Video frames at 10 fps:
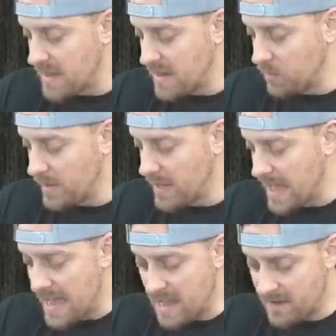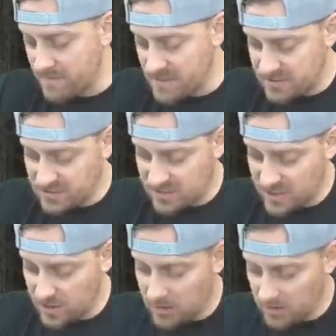Then we have the
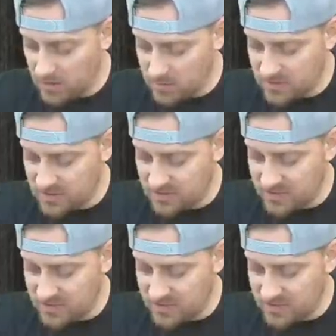skull, which is